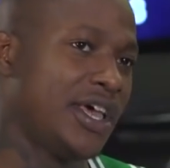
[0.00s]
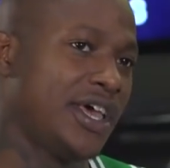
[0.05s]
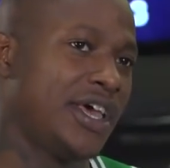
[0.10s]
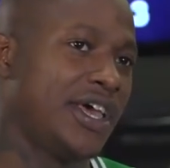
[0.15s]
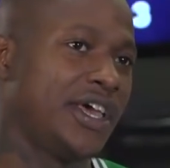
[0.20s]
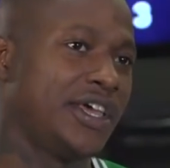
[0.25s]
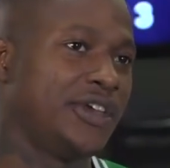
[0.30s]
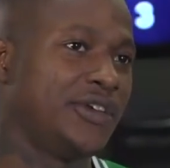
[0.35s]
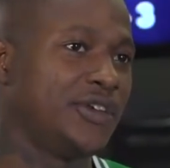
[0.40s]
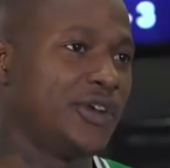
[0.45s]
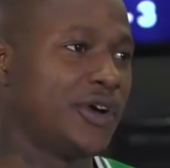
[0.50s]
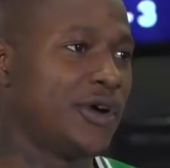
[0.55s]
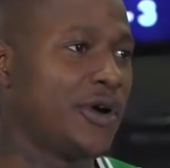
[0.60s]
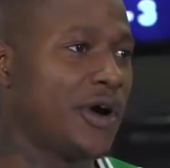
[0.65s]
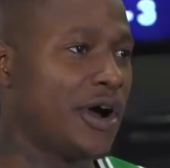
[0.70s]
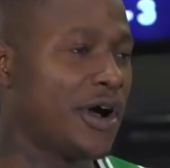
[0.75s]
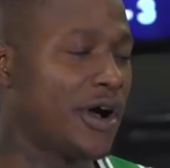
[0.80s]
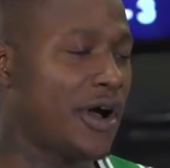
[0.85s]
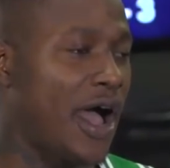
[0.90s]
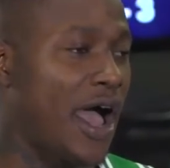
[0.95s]
And
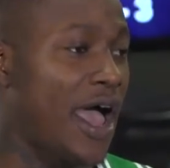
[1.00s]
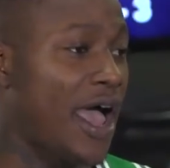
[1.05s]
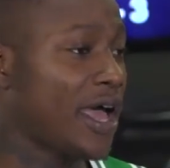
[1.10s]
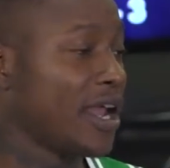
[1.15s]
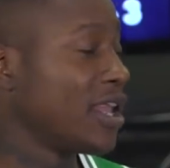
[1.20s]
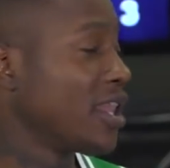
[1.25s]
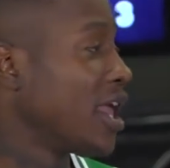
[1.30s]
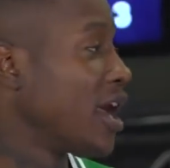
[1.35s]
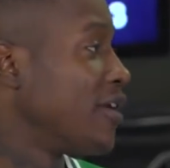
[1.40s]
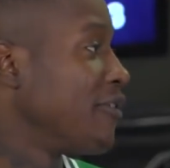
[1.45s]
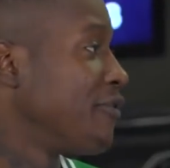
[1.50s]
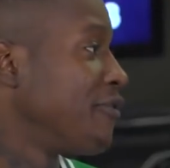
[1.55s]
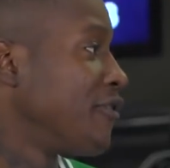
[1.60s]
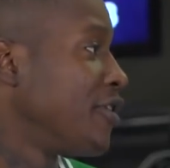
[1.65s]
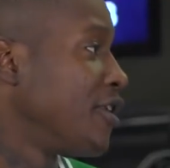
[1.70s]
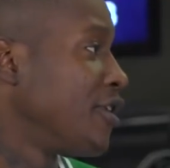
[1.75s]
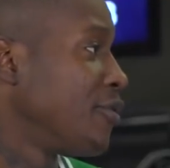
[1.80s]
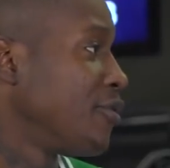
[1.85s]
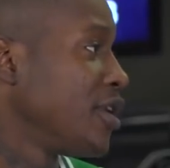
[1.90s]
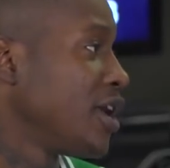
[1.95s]
I had a lot of
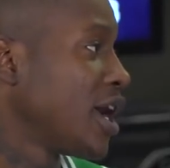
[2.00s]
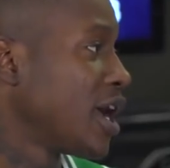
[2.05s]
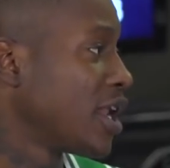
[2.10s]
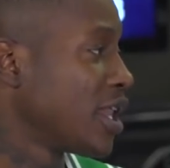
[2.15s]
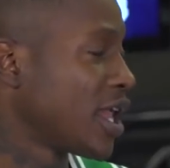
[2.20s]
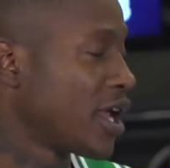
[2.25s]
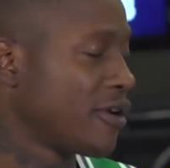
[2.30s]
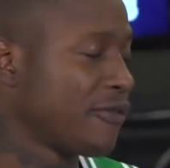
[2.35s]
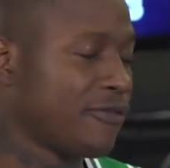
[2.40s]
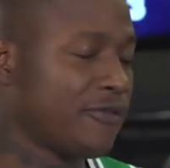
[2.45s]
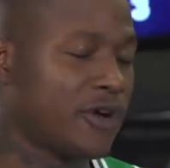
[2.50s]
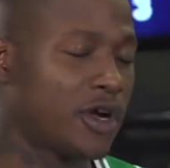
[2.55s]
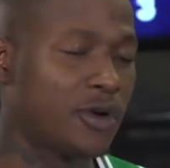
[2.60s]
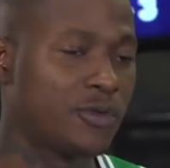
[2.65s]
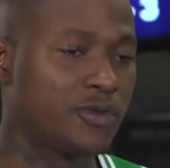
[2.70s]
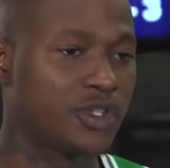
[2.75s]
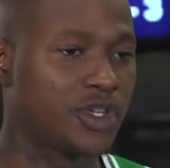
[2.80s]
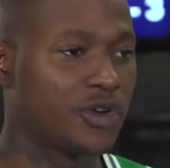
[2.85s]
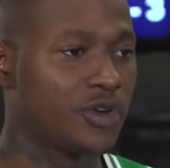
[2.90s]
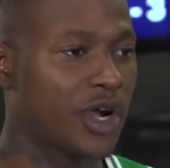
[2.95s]
fun. We had a lot of fun. It
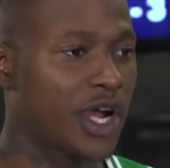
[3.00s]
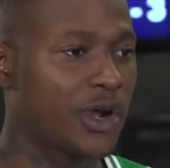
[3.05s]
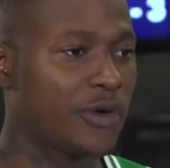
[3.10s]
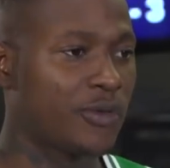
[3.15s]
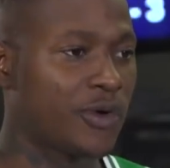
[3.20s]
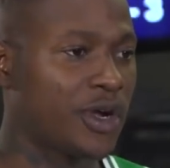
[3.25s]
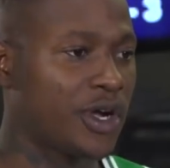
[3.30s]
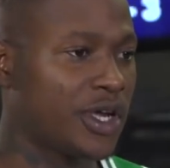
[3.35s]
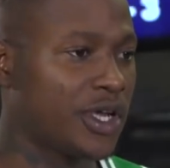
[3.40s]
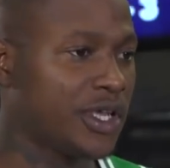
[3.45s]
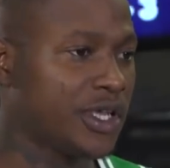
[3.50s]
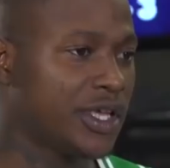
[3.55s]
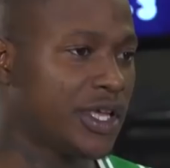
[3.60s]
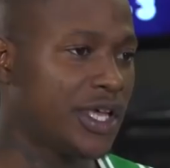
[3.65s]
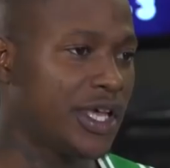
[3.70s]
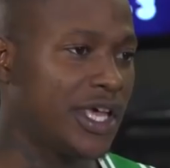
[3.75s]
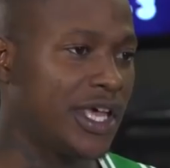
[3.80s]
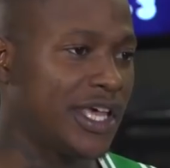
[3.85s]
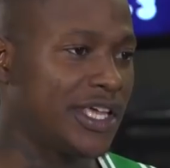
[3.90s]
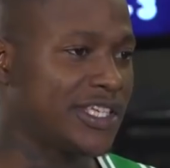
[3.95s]
was a great run.
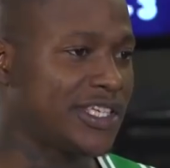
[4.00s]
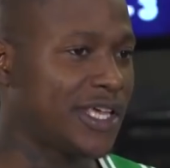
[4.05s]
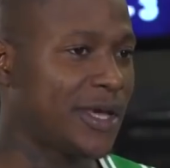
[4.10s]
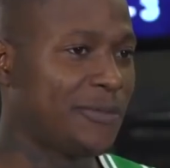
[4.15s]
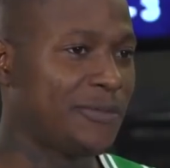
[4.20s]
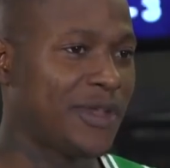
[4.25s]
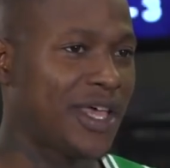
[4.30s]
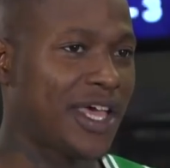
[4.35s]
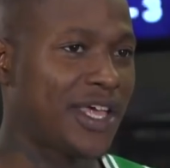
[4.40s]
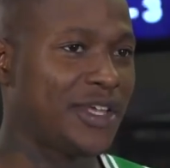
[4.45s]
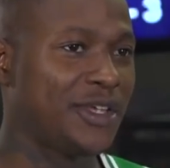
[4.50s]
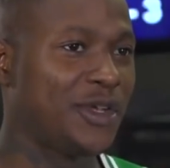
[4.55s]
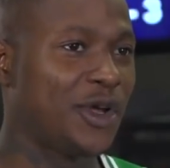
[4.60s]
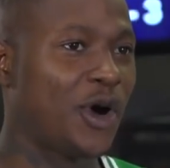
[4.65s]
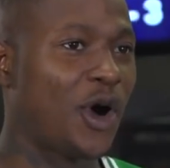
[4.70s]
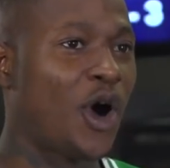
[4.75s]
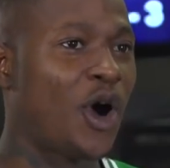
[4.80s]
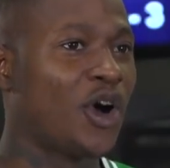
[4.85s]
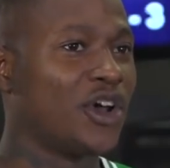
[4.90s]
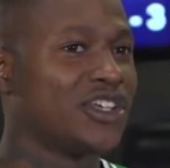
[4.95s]
It's something that
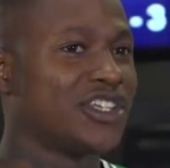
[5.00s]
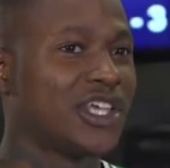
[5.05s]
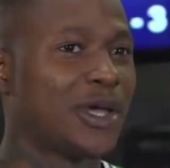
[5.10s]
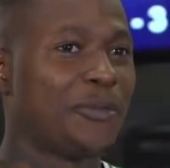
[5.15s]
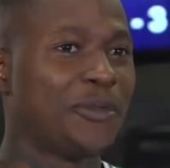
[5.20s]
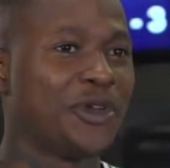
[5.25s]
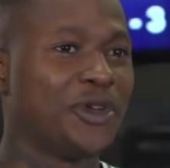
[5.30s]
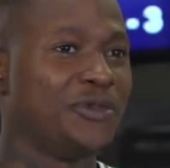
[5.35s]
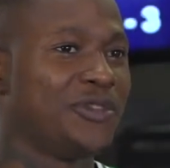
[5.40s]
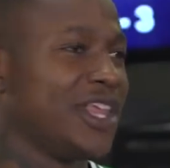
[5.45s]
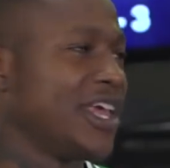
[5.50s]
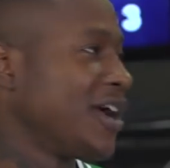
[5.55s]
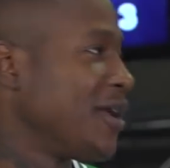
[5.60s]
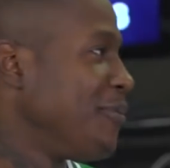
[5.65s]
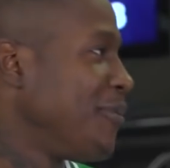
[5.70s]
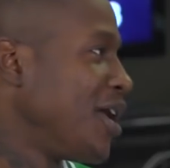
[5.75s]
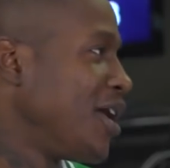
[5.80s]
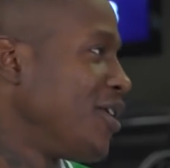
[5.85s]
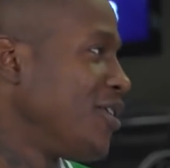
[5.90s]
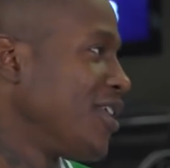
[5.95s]
all summer you think
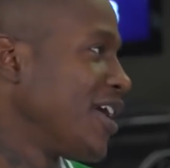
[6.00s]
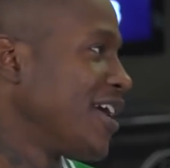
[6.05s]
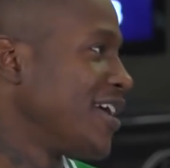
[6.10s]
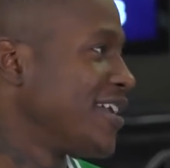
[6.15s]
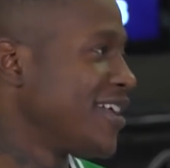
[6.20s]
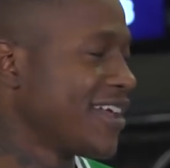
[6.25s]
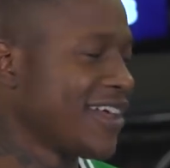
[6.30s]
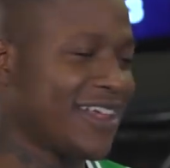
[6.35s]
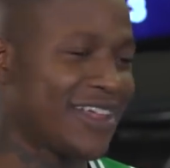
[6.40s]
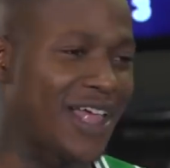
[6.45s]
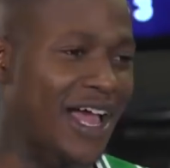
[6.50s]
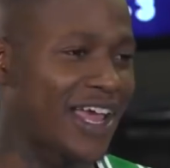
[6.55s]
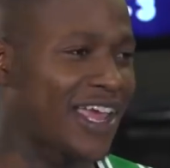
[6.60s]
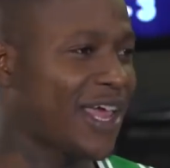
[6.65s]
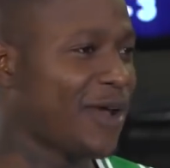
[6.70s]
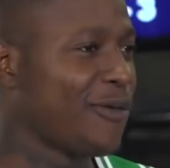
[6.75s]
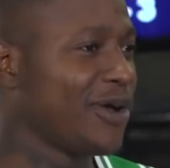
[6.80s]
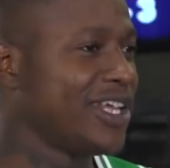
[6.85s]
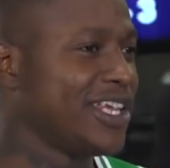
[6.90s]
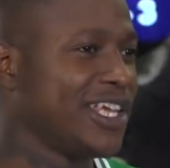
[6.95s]
about. Like, I
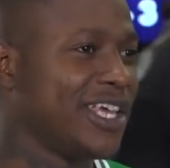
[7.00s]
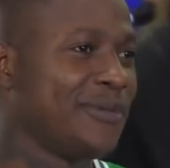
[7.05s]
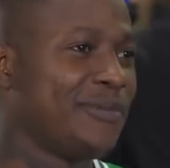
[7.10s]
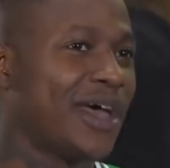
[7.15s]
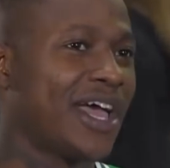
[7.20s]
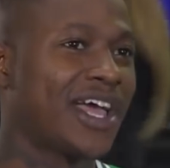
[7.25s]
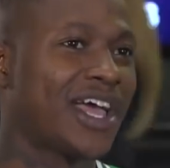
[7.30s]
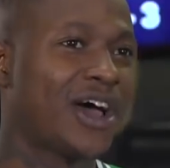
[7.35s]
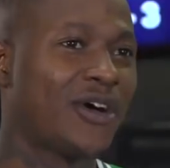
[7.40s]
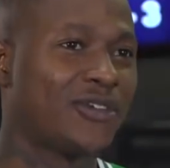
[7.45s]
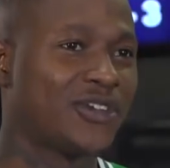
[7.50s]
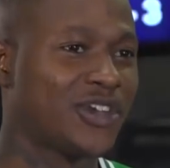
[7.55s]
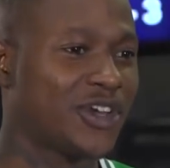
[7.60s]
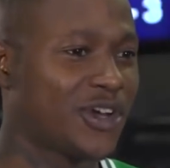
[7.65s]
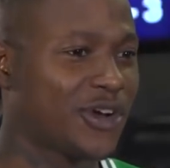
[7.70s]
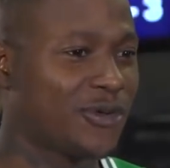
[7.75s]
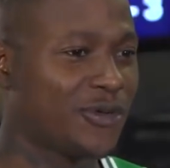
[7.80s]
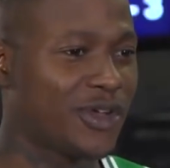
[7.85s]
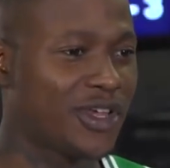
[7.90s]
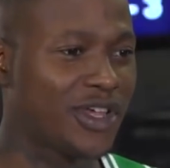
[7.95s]
can't wait to get back out
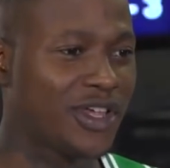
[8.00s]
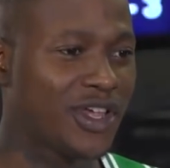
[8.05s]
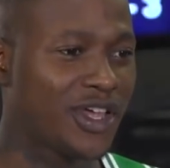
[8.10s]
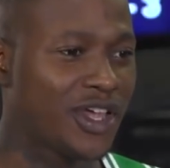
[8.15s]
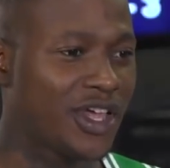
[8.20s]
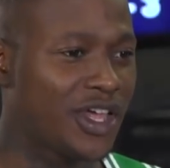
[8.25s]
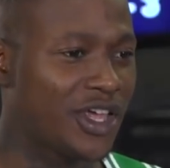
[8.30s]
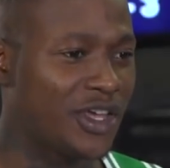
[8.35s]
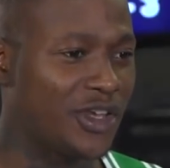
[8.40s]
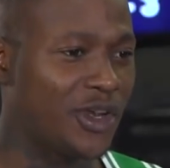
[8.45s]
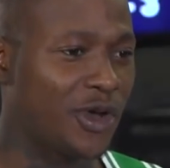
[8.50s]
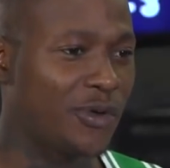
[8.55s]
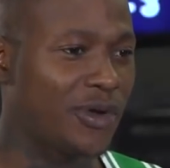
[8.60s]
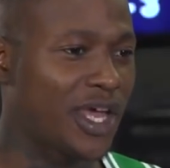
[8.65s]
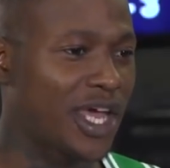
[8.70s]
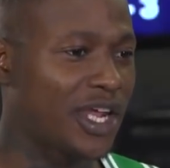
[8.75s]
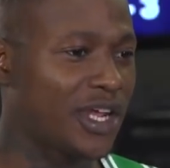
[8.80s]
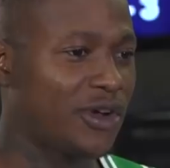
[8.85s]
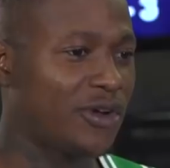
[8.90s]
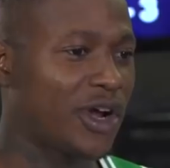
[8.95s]
there. We
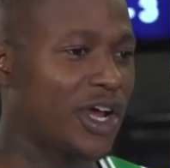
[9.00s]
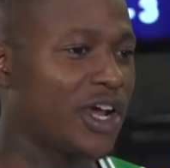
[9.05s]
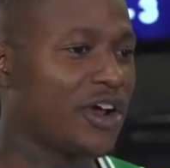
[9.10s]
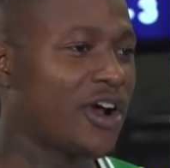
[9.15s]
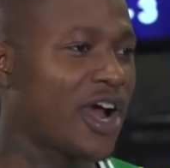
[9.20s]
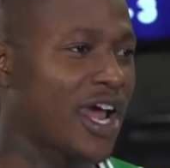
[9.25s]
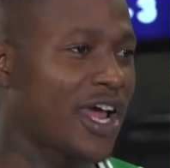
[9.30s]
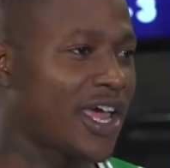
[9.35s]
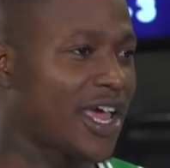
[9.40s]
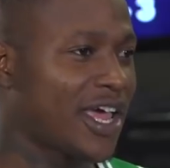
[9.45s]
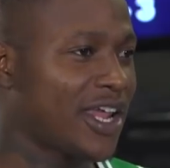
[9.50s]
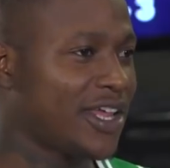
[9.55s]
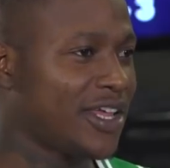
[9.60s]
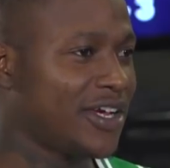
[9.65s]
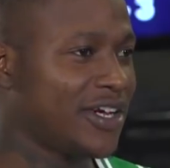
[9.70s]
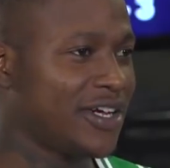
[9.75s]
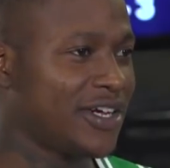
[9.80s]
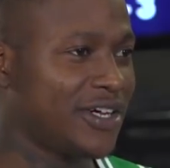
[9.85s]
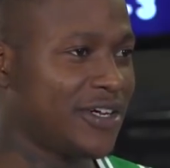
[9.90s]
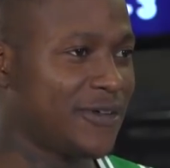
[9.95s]
had a great crack at
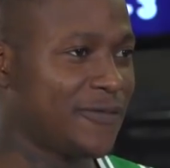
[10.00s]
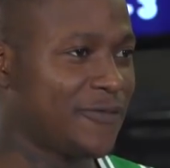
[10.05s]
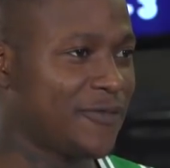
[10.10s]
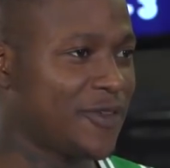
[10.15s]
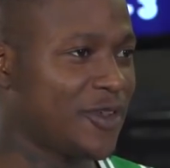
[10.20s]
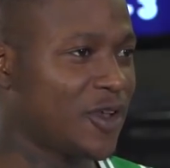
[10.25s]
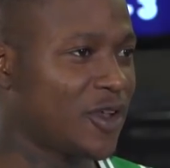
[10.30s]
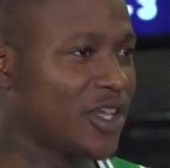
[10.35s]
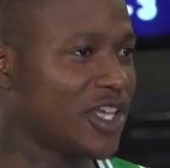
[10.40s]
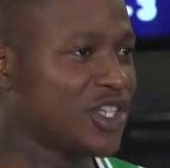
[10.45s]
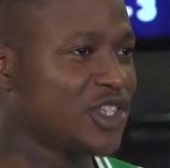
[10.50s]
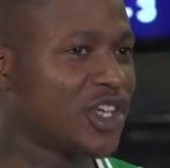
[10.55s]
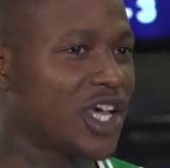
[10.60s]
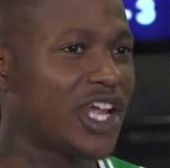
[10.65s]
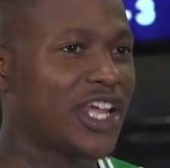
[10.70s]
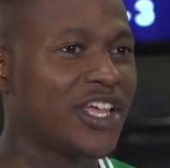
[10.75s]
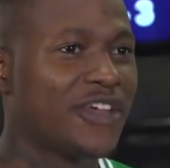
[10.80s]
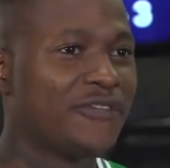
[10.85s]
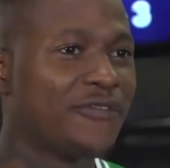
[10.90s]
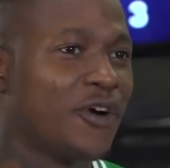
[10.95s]
it. Let's
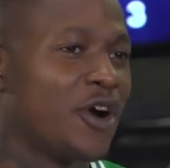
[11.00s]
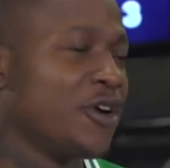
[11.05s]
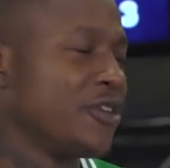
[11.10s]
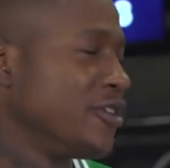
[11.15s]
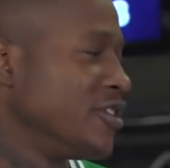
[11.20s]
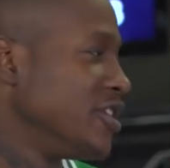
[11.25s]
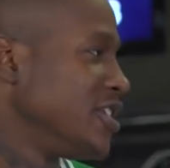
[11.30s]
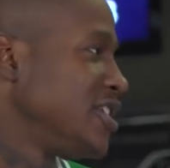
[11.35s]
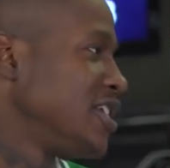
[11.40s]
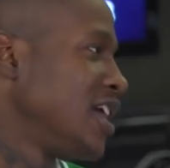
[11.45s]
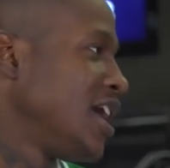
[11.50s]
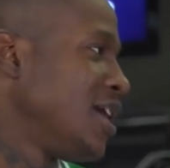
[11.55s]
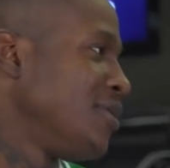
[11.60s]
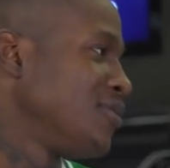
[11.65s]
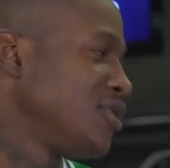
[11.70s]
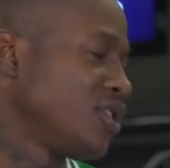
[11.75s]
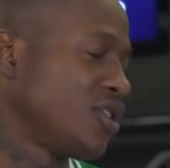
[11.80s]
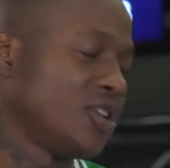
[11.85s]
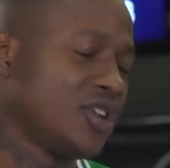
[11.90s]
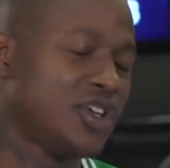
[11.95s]
try to get farther this time.
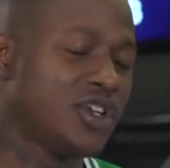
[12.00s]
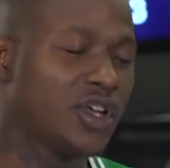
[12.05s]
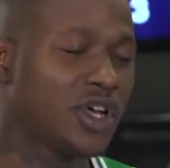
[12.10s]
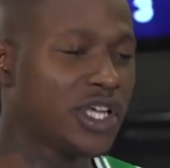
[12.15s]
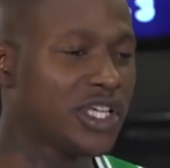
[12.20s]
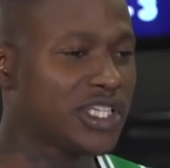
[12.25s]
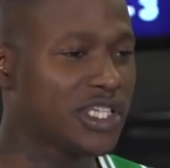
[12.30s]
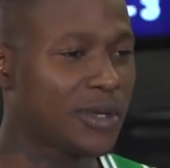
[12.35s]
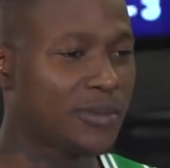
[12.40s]
So it's